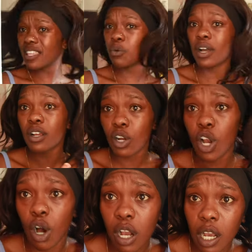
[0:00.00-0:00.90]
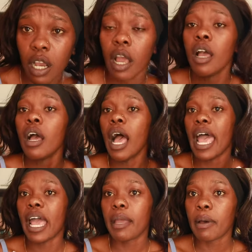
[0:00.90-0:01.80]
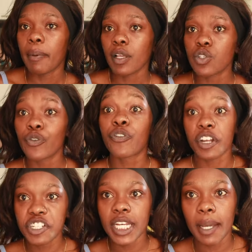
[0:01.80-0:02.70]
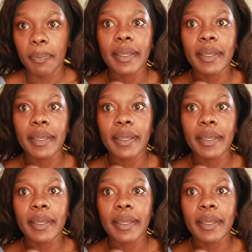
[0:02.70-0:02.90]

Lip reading: think 1 o'clock. I'm about to freshen up